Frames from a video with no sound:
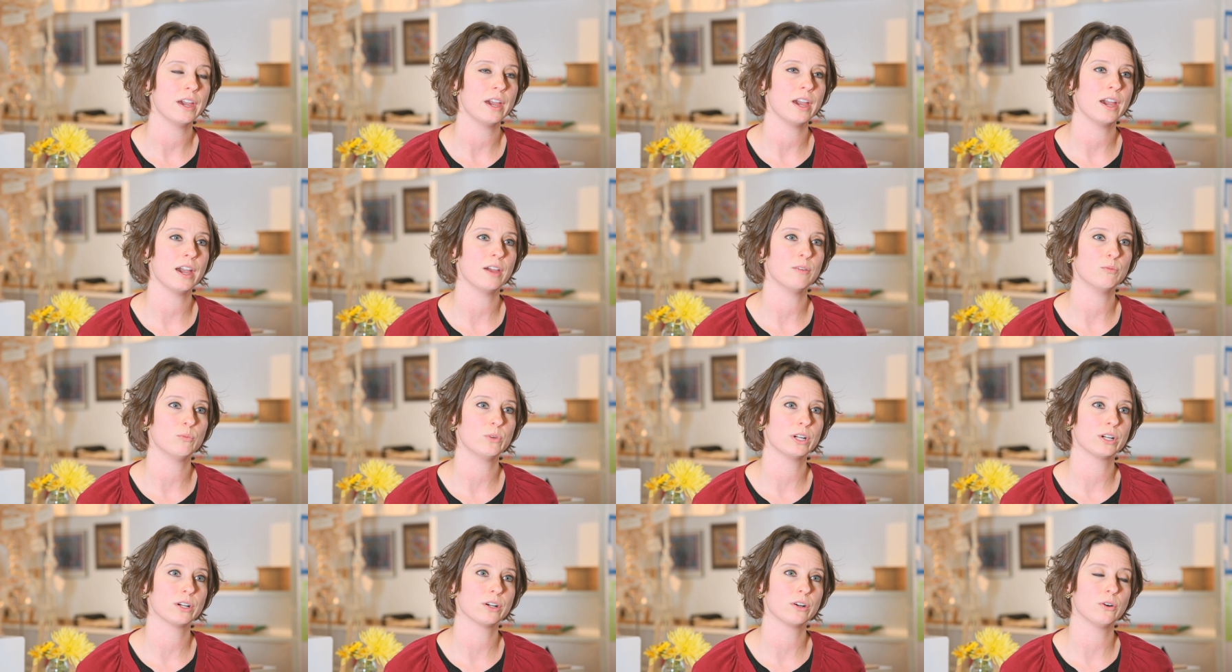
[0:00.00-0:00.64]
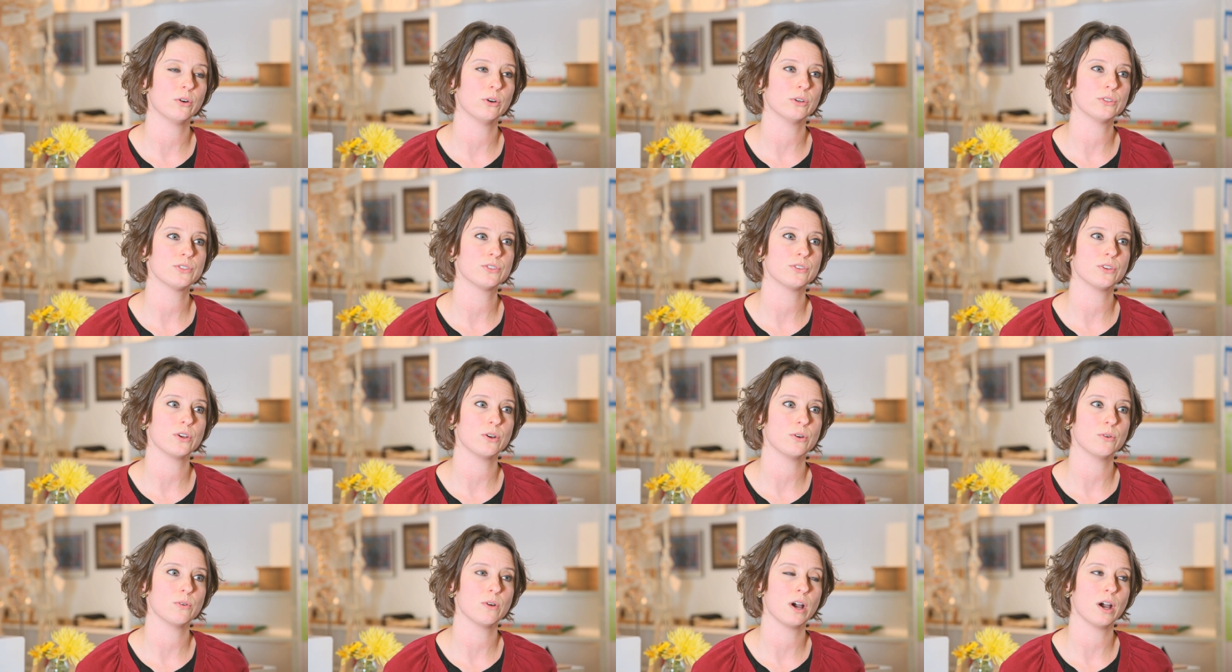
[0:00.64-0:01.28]
And we're
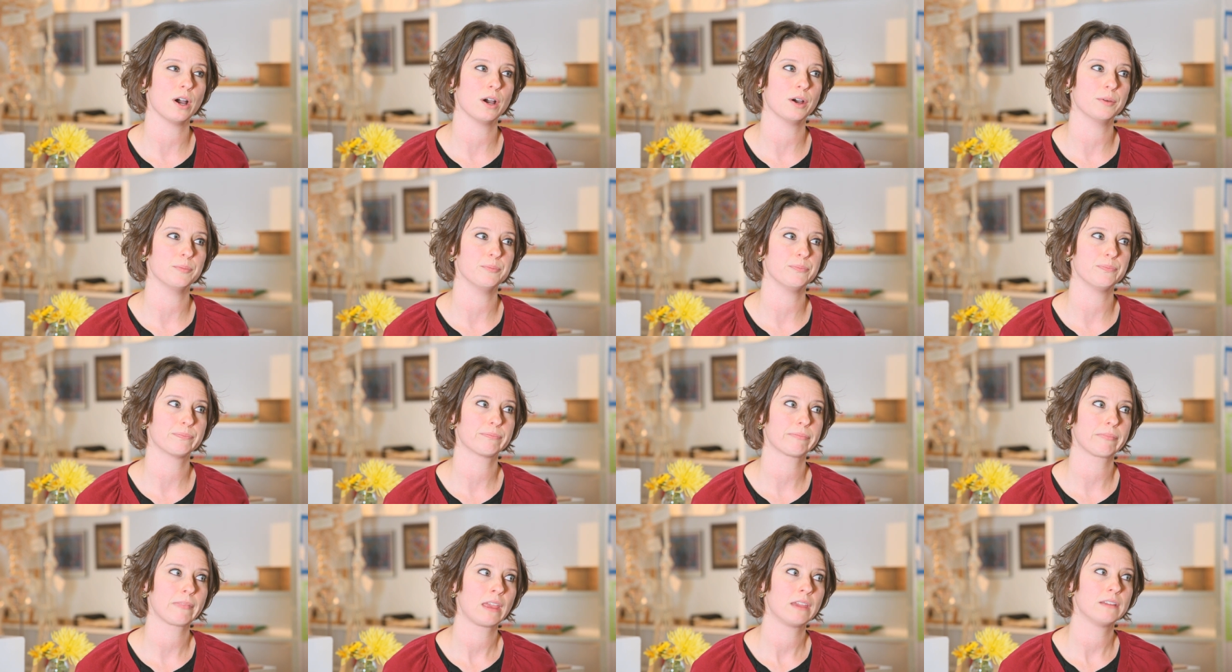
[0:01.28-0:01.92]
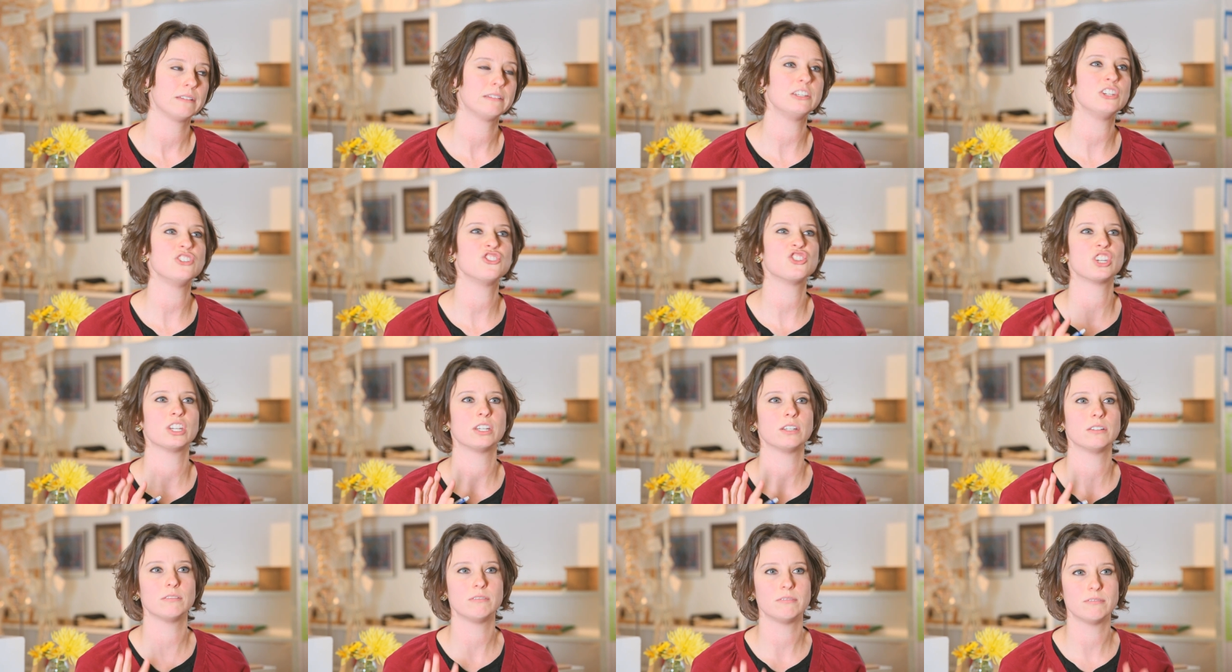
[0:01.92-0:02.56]
also um,
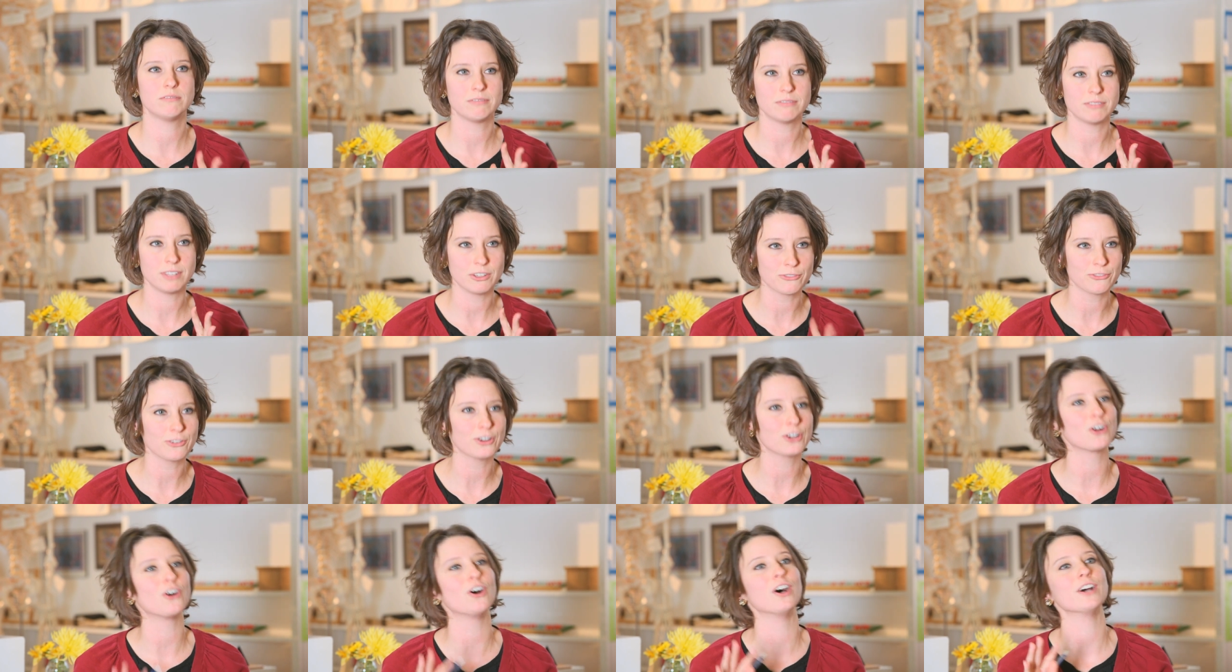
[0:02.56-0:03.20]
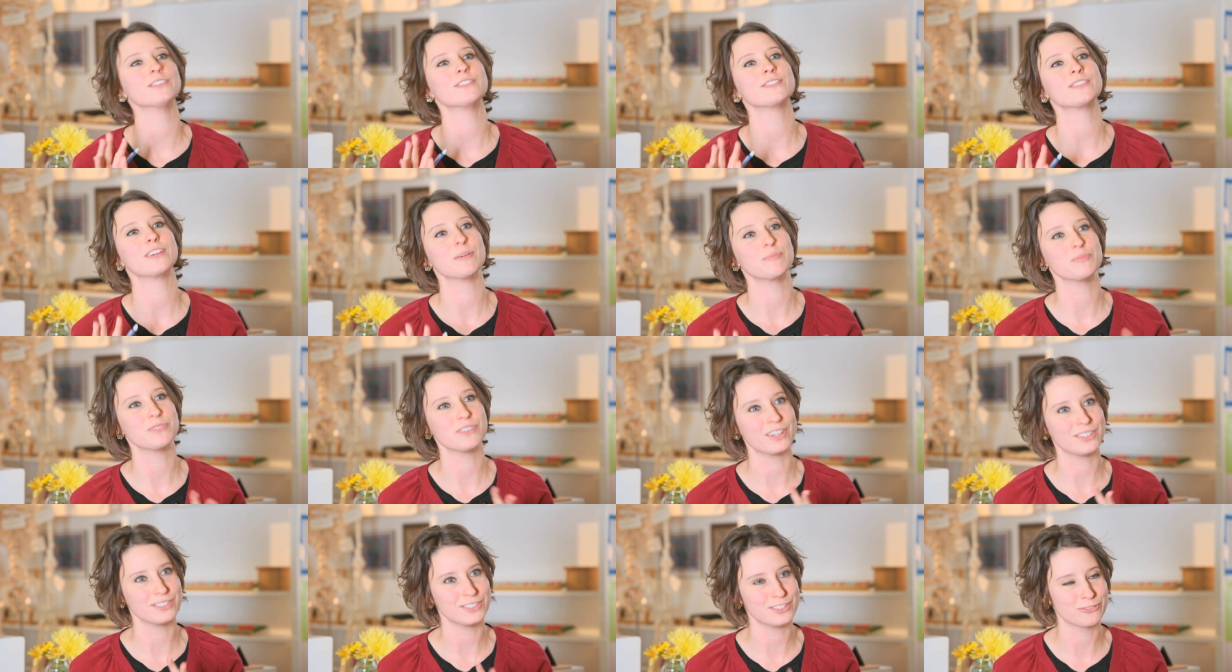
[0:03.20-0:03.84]
teaching different
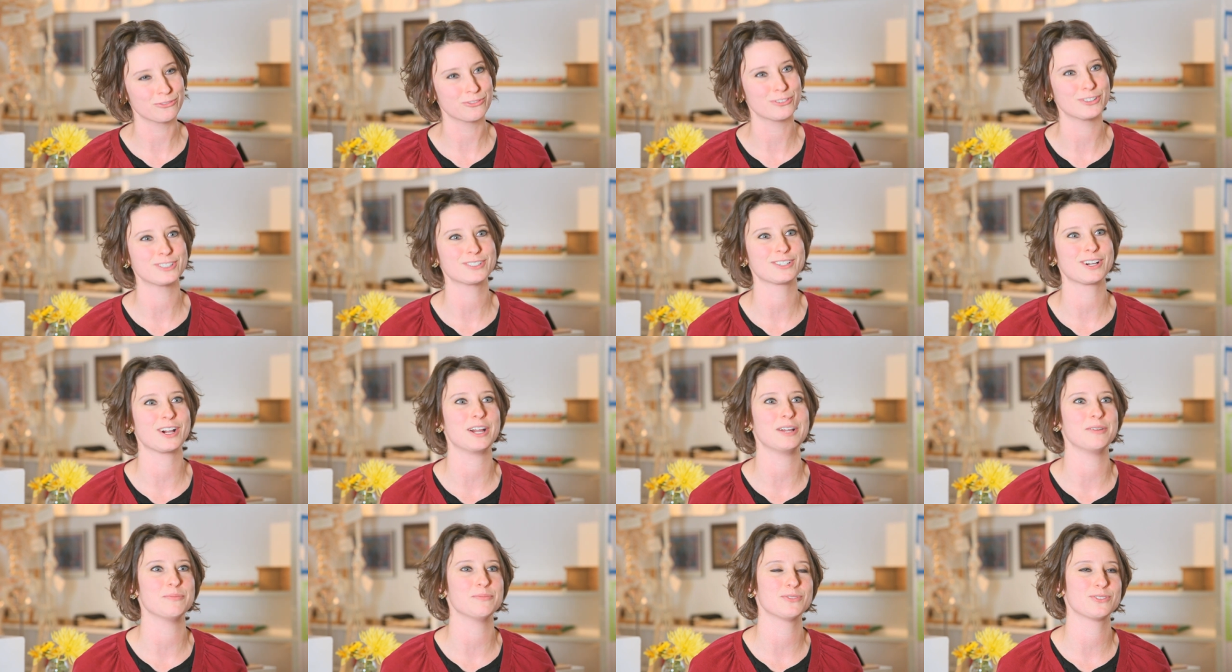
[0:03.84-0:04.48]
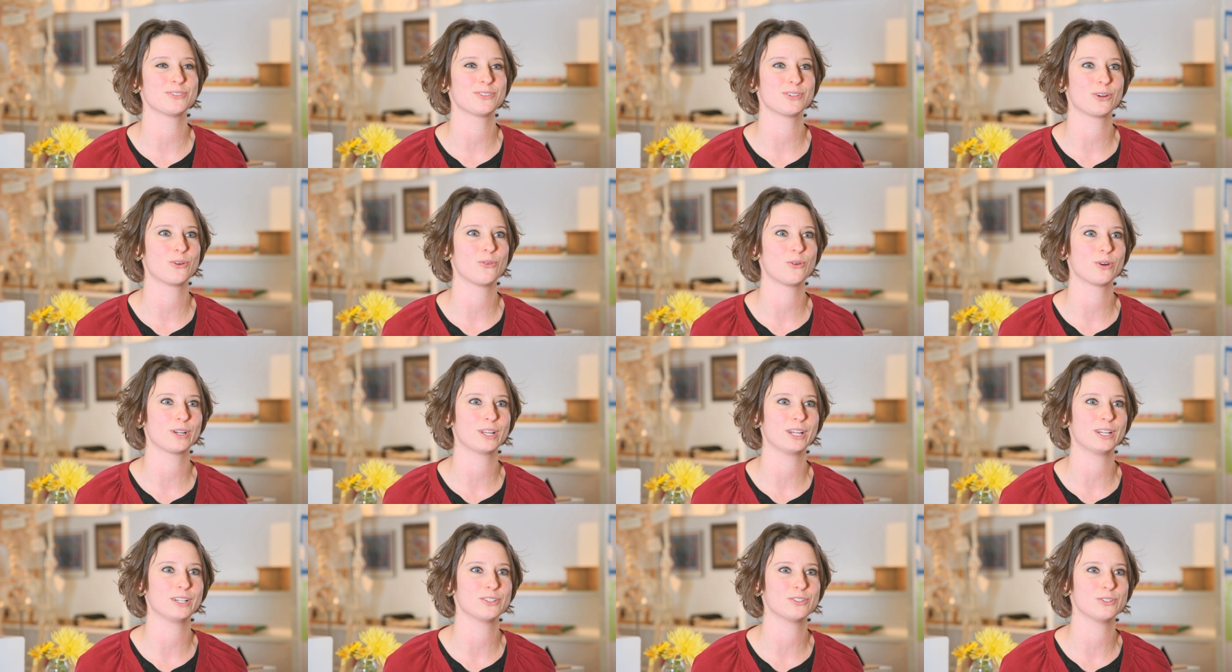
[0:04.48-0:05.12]
concepts at different times
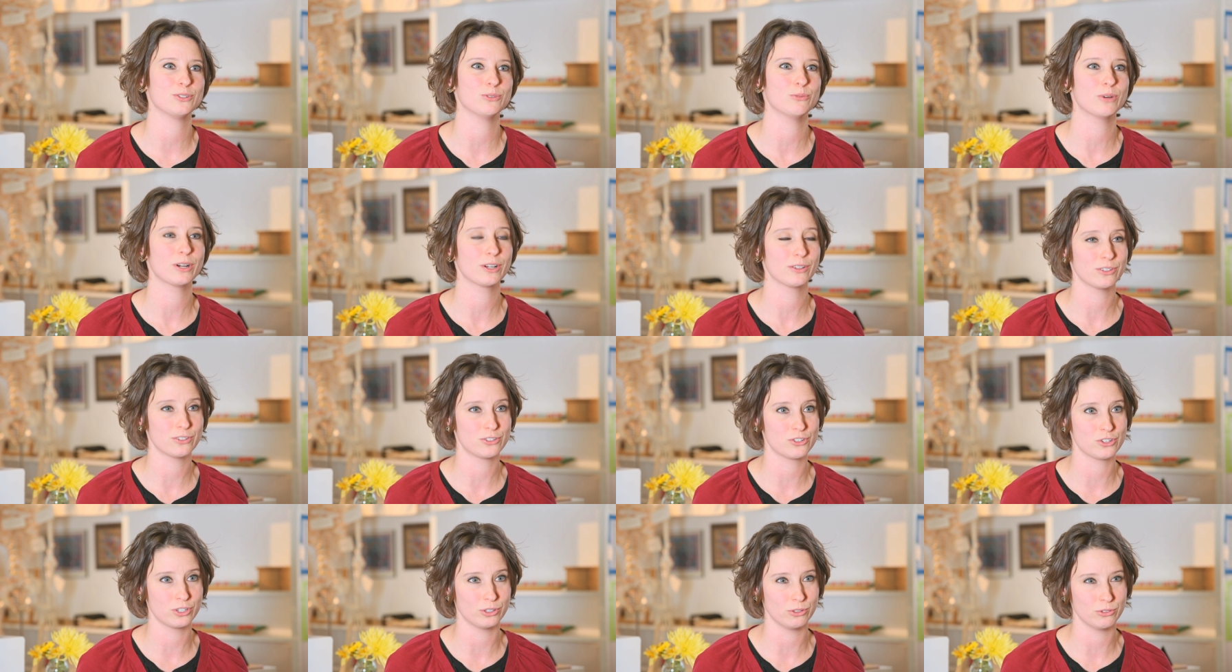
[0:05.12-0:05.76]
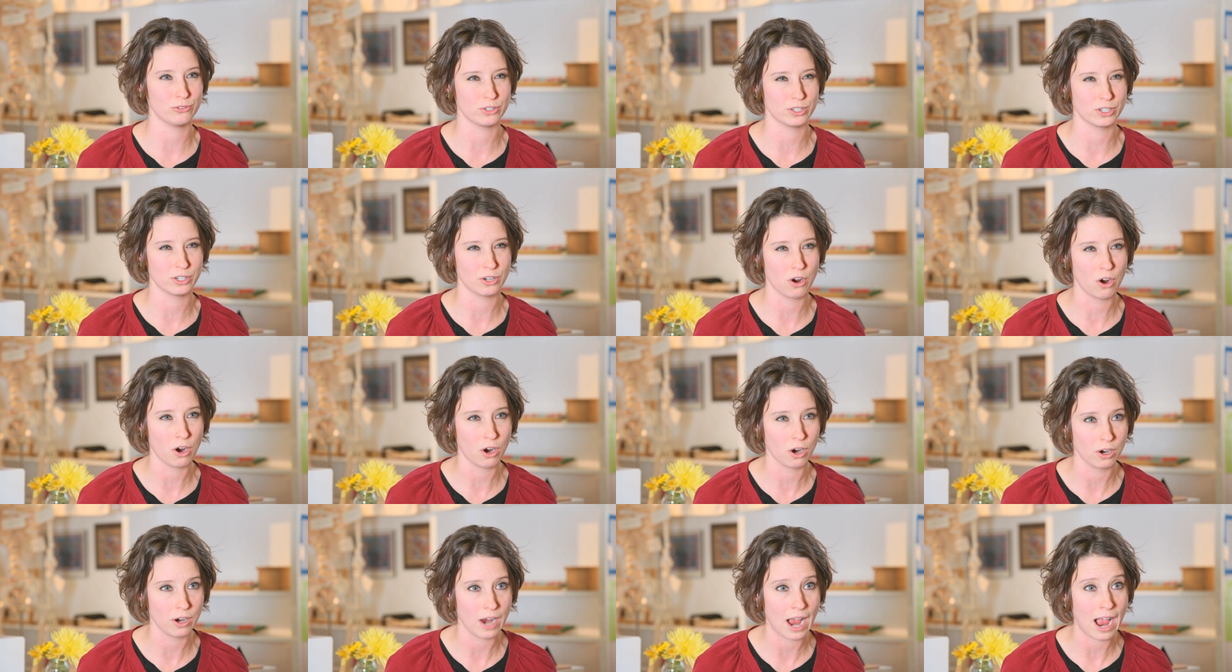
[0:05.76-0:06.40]
according to where the children
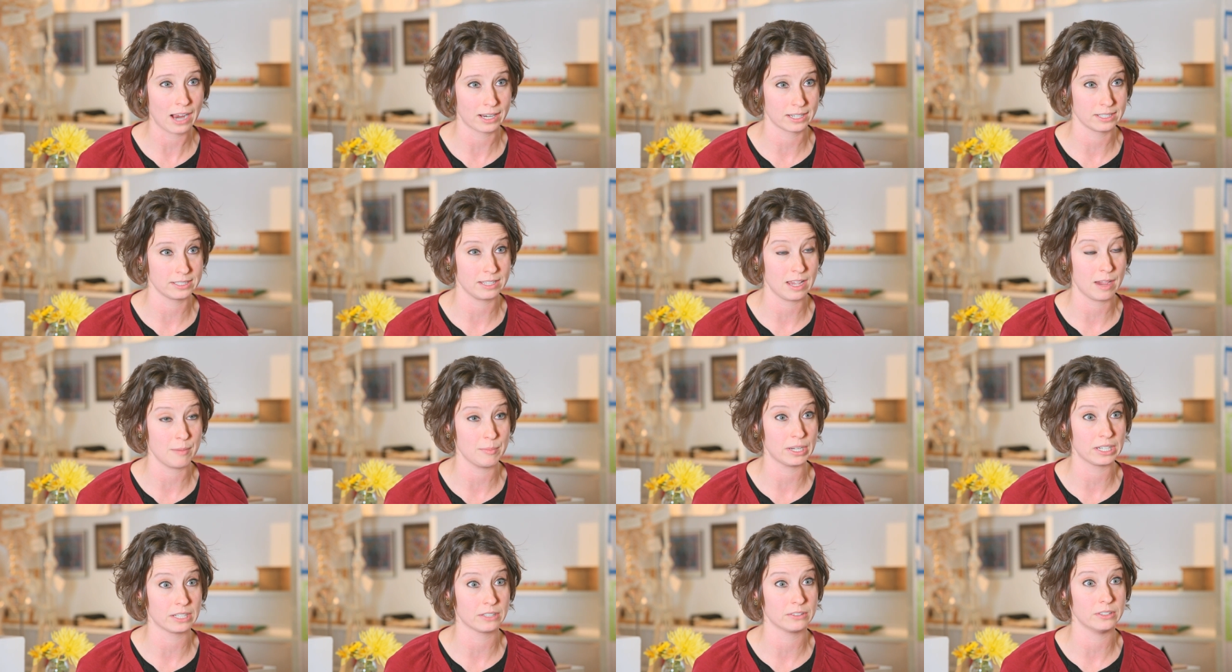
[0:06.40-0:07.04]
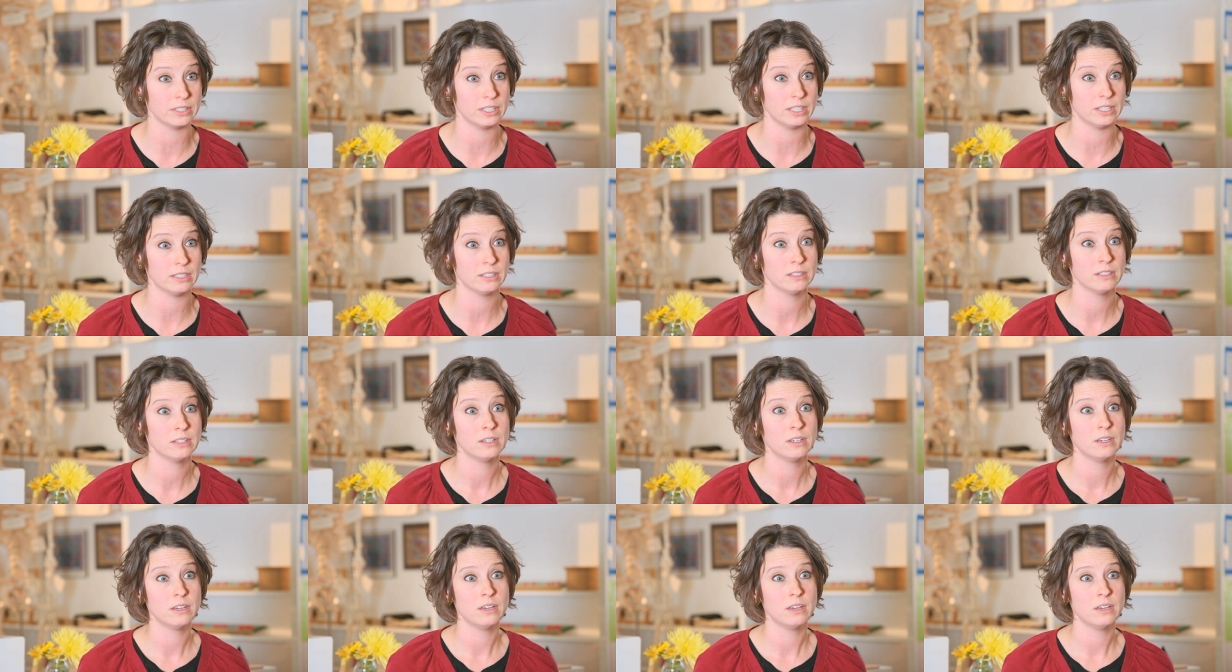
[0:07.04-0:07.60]
are academically.